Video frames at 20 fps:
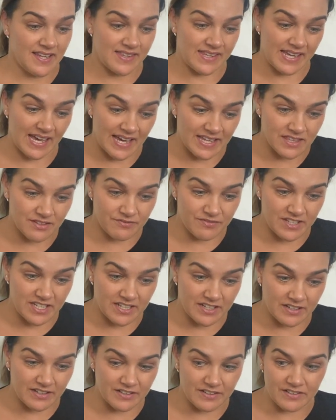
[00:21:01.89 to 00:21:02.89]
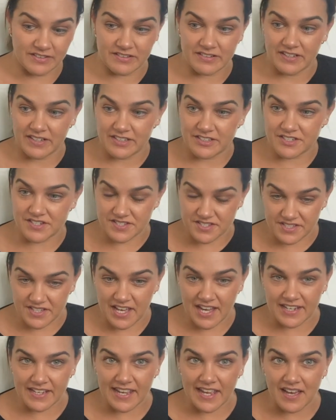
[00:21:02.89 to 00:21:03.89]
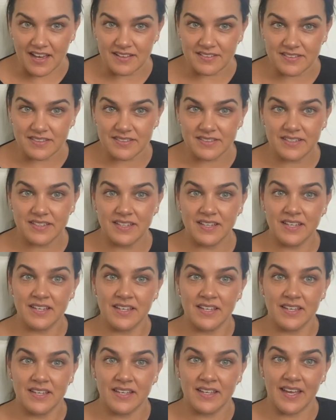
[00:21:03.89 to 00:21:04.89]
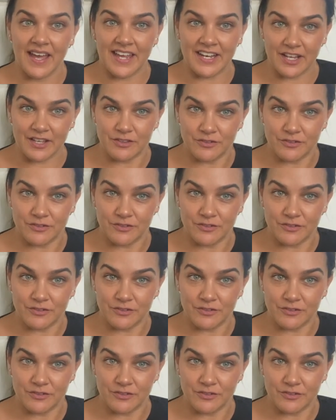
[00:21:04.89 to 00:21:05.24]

the other video just cut out and I